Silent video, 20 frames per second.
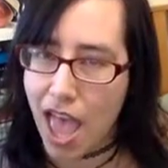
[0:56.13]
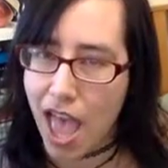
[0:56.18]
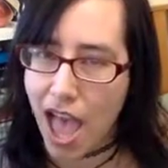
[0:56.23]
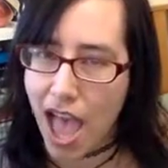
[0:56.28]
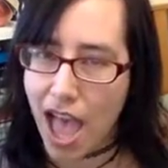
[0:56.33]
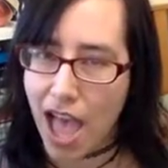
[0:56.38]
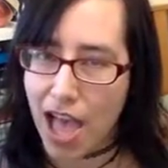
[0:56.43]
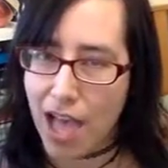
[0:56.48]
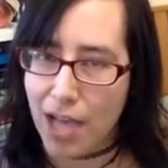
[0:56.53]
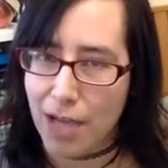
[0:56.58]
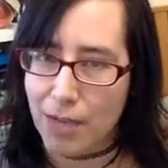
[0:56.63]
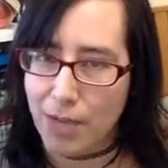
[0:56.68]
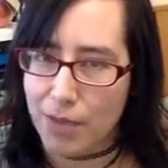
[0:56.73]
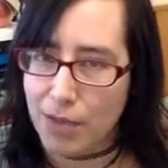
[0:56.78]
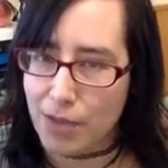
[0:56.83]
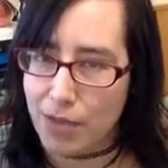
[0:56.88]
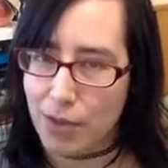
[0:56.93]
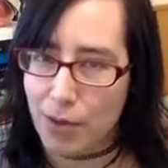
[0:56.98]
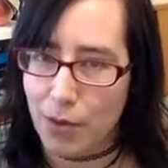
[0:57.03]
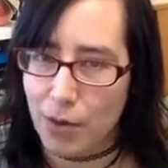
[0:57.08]
Um,
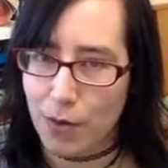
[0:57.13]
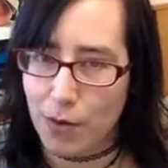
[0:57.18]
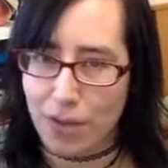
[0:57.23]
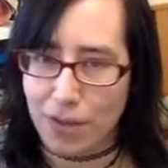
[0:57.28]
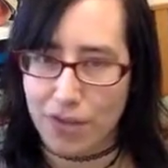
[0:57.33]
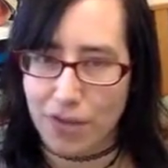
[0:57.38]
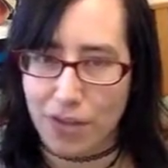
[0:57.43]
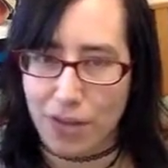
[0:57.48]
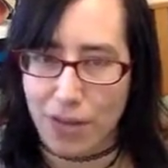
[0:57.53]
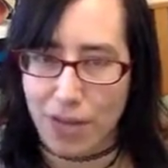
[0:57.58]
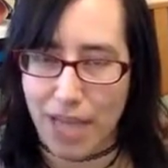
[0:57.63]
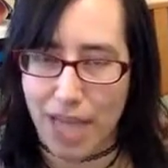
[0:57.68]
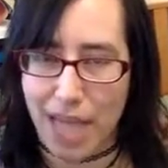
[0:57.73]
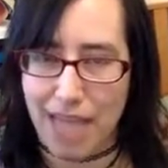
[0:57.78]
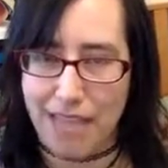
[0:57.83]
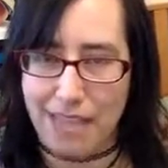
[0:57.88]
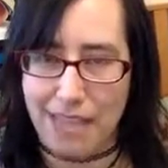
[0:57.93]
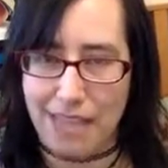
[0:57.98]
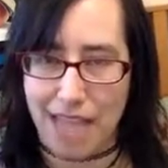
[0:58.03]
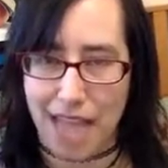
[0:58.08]
so even though he
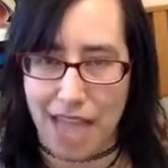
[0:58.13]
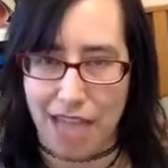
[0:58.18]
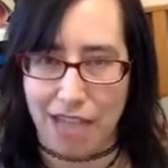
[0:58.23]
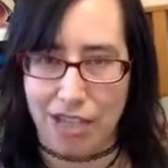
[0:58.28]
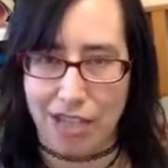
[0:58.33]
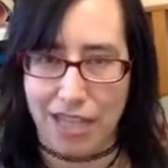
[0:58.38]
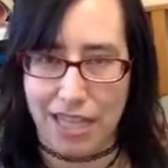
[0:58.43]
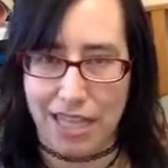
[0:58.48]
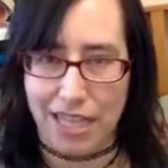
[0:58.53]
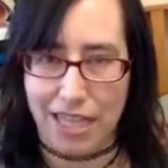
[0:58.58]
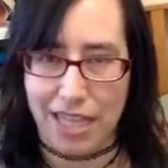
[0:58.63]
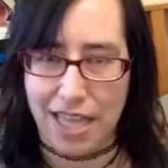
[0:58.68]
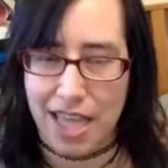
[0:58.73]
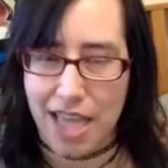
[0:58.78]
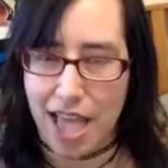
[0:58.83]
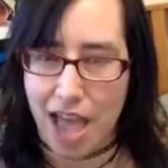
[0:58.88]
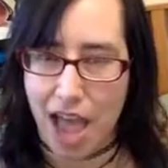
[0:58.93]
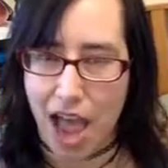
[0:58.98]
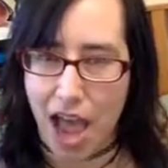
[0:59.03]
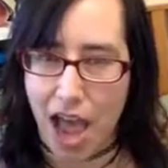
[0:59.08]
hasn't actually
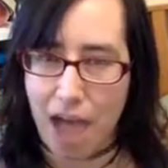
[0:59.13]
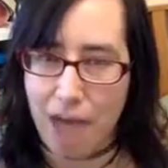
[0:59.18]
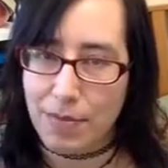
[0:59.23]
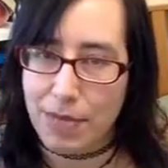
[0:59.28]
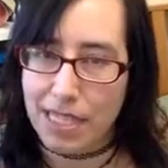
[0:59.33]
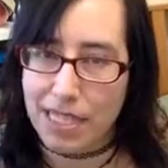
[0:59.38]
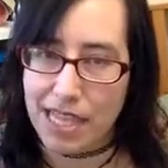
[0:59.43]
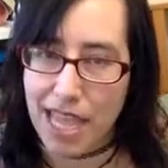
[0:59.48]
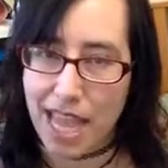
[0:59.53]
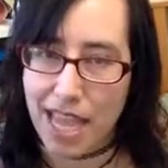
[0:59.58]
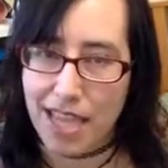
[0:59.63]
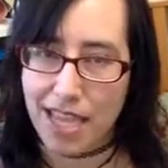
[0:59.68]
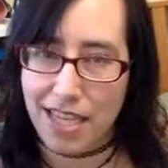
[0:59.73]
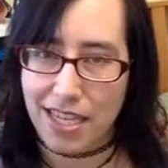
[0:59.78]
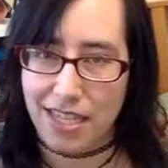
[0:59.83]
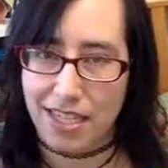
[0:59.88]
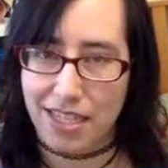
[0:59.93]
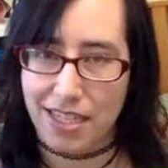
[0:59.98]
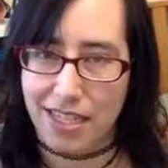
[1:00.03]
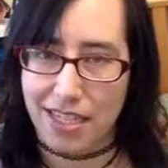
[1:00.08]
um,
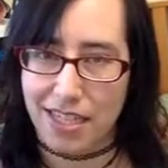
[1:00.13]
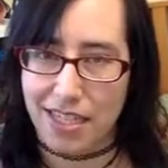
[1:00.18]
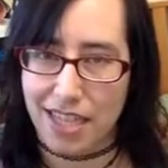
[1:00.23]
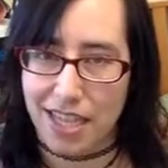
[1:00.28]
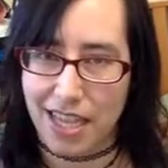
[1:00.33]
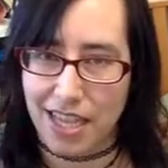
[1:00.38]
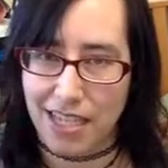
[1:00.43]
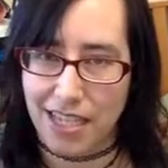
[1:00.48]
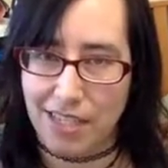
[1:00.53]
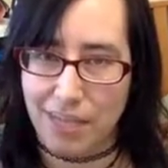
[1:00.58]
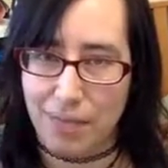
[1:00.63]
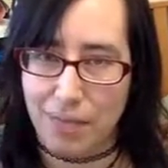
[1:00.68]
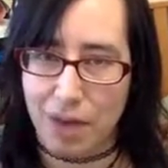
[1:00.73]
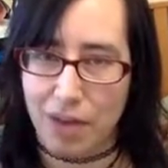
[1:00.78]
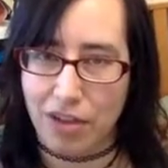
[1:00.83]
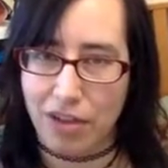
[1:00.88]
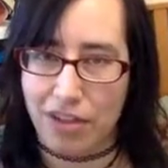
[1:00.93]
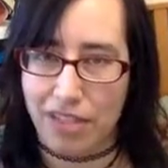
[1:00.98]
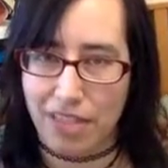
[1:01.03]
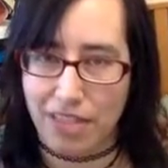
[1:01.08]
taken his
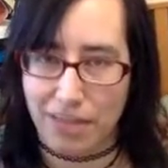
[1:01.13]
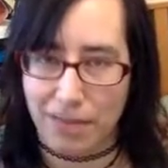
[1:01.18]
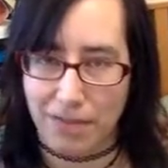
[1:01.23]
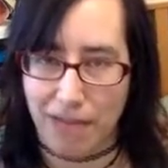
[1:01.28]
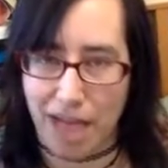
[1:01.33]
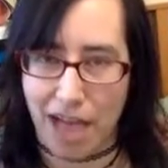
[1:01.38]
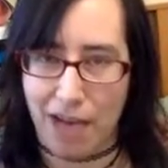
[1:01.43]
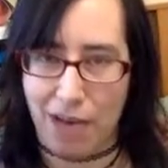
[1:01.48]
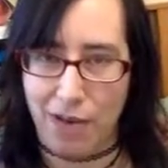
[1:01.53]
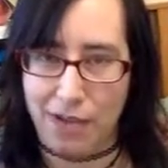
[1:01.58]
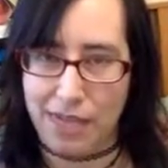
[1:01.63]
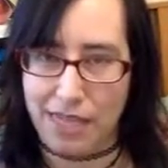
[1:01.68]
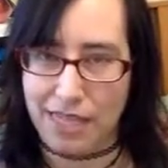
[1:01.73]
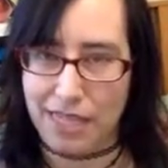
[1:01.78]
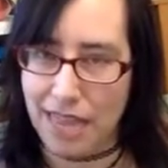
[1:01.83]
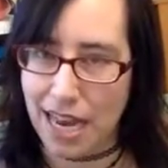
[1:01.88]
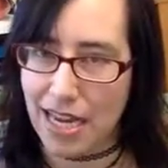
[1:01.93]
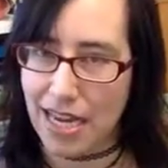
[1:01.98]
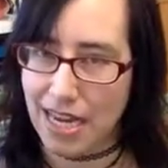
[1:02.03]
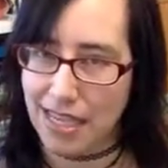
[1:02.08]
monkly vows as,
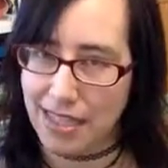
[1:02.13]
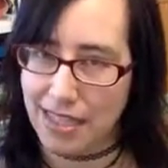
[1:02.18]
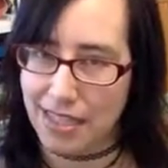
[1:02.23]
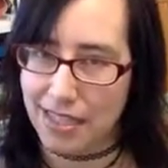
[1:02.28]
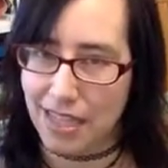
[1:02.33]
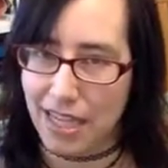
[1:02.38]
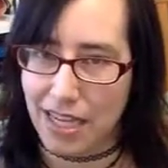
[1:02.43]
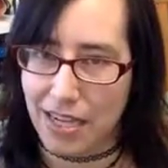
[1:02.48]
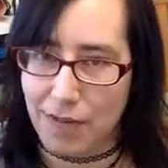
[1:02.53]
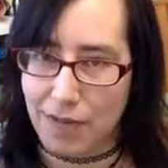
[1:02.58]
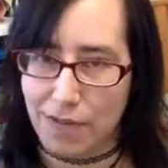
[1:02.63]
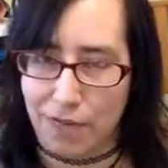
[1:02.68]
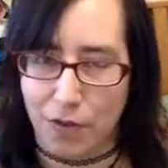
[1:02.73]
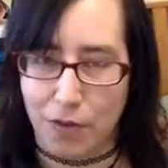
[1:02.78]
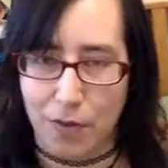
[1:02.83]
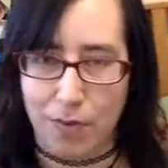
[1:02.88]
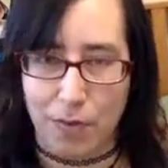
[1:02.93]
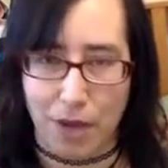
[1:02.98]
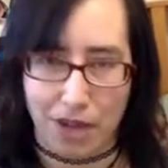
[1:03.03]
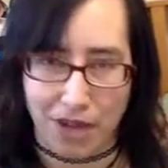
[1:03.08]
and isn't like a
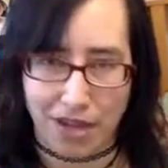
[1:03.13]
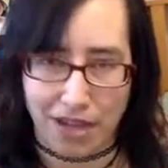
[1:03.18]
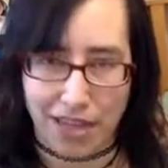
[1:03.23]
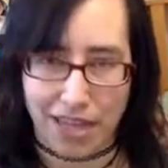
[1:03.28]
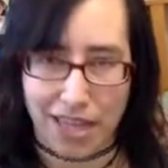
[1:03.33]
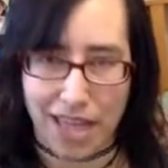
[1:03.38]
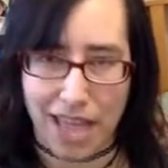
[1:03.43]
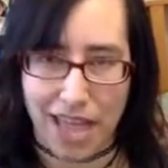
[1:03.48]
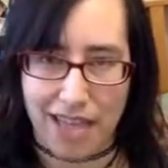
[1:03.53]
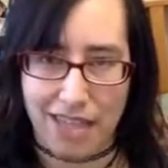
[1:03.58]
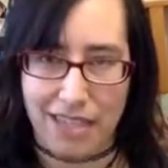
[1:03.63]
full monk yet.